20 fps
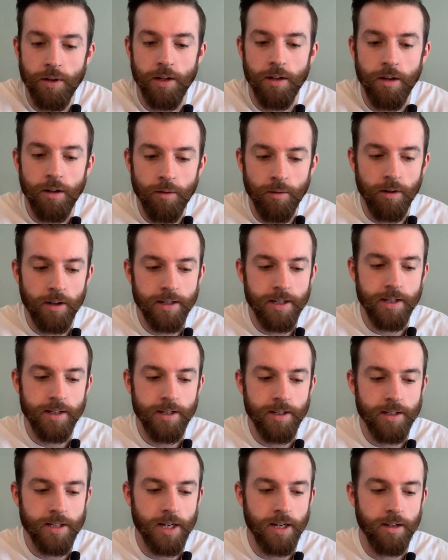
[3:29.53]
I
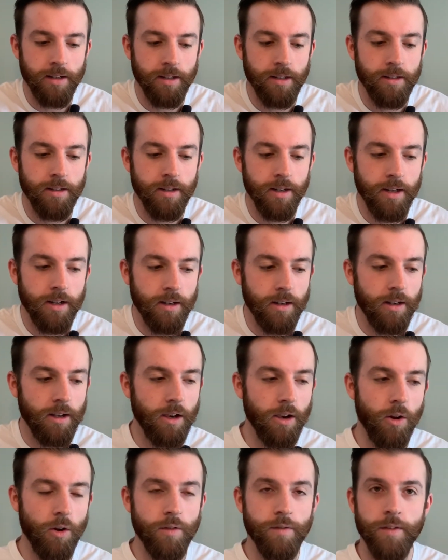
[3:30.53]
didn't exactly
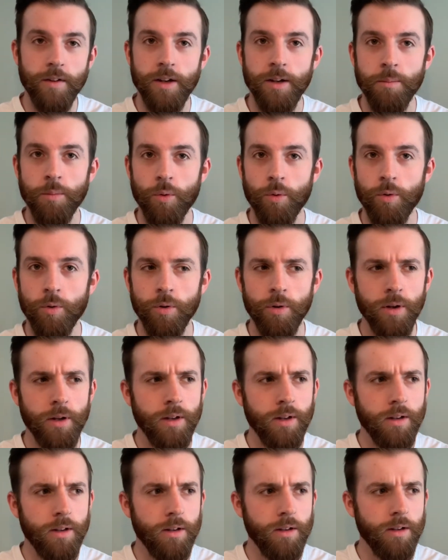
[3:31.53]
laugh at him or
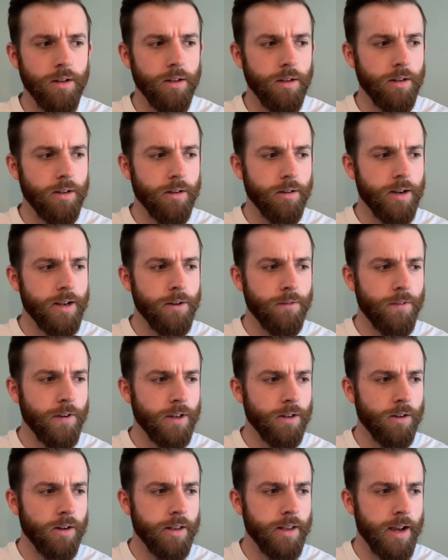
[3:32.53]
anything
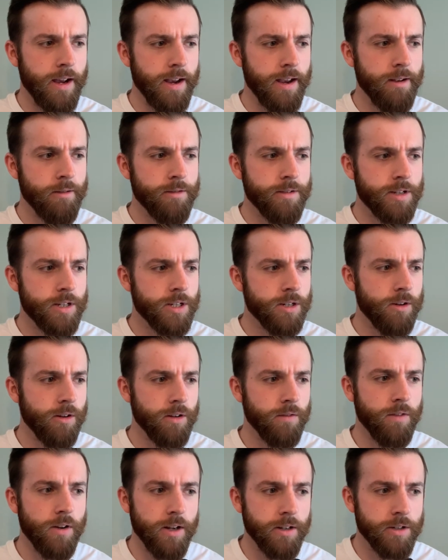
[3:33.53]
like that. It was just kind
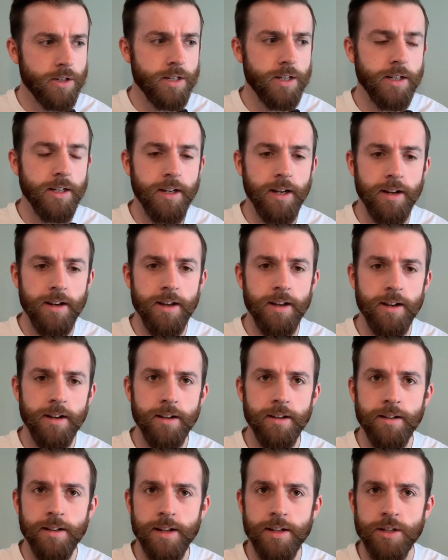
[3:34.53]
of like I just didn't get it,
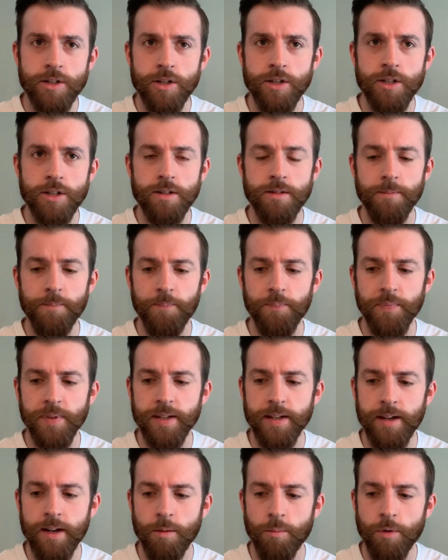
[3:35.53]
and that's just
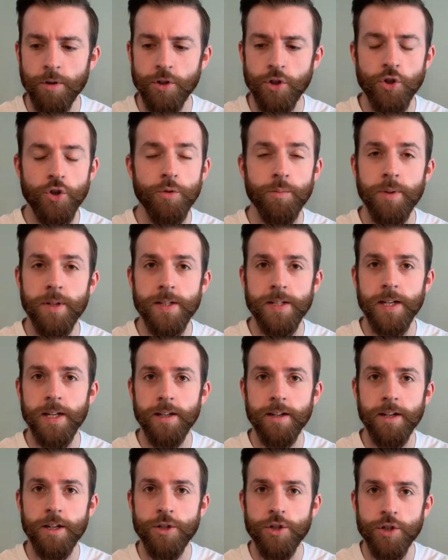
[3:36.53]
how my stupid
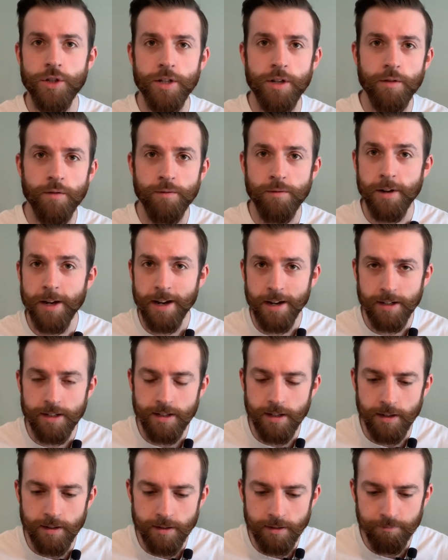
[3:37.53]
teenage self
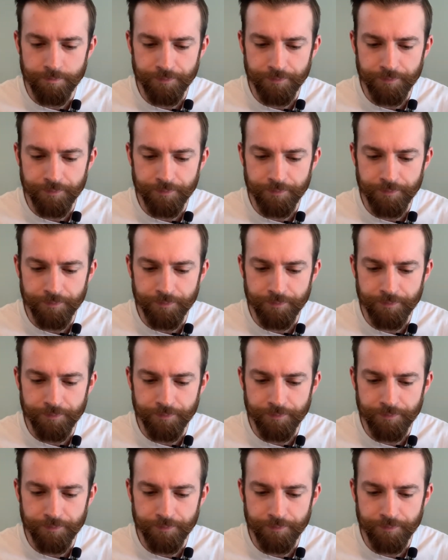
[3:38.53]
reacted.